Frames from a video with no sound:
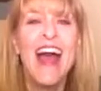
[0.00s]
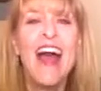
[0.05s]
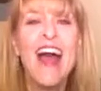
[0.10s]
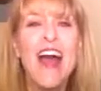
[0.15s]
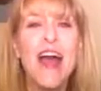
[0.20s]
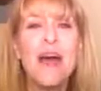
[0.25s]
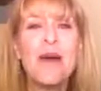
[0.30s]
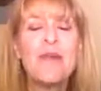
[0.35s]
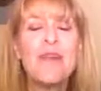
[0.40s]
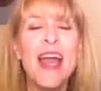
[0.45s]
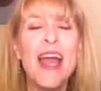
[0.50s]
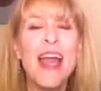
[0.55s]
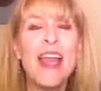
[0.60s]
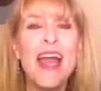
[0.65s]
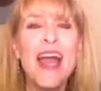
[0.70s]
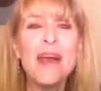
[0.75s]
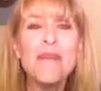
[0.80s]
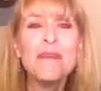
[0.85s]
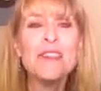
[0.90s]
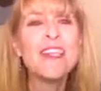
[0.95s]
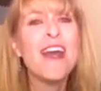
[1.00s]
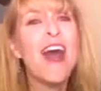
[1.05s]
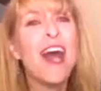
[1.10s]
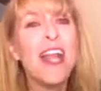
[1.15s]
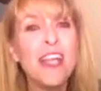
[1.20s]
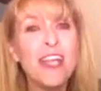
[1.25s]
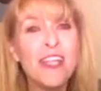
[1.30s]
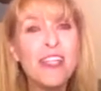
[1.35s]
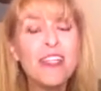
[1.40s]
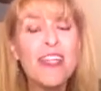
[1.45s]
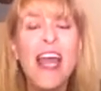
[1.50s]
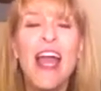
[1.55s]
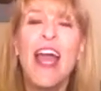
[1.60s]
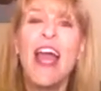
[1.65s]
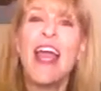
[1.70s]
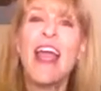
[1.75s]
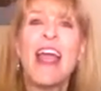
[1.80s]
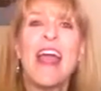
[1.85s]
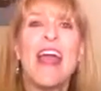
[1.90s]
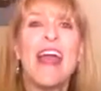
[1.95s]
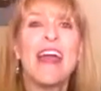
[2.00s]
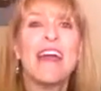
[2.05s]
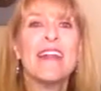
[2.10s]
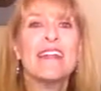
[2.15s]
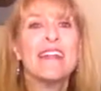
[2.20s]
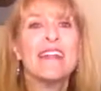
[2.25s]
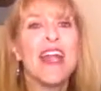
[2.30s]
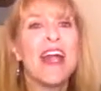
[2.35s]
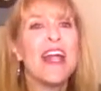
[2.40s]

and I'm tired, and